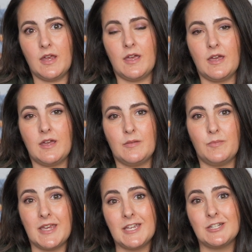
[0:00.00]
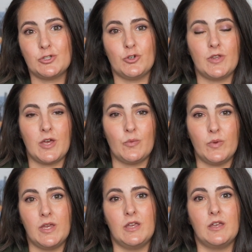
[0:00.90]
and making sure that
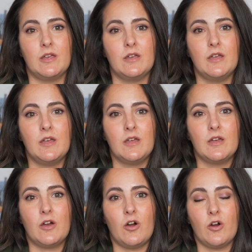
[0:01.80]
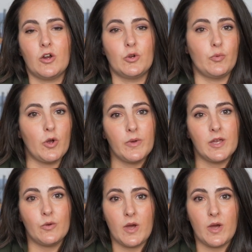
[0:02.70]
we are growing